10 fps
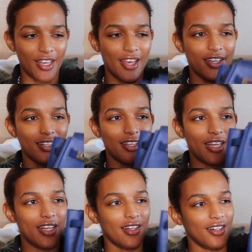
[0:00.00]
I can
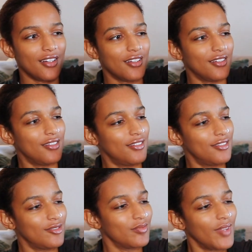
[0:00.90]
get it
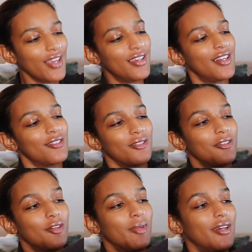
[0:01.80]
to the
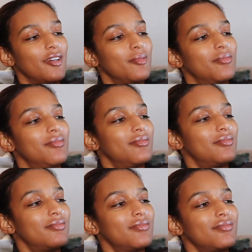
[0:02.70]
crook of my arm.
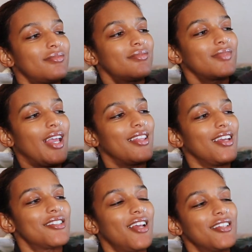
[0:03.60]
I think
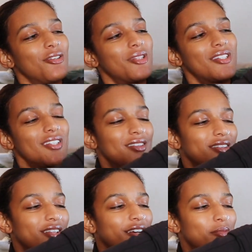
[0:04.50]
I showed this in
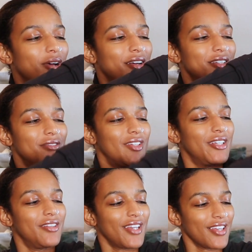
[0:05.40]
the unboxing
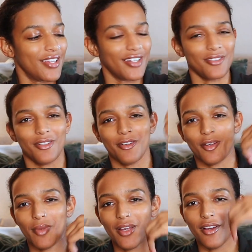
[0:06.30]
video. Like I can get it to the crook
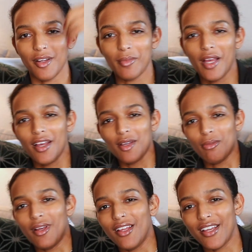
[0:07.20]
of my arm,
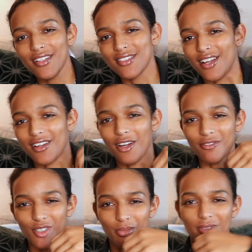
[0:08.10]
but like it's not
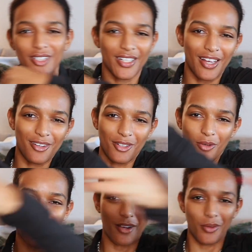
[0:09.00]
comfortable. Like I don't know
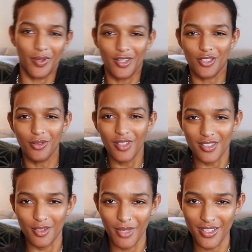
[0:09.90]
why I would want to do
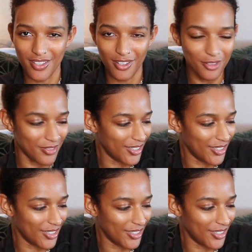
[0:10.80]
this to myself.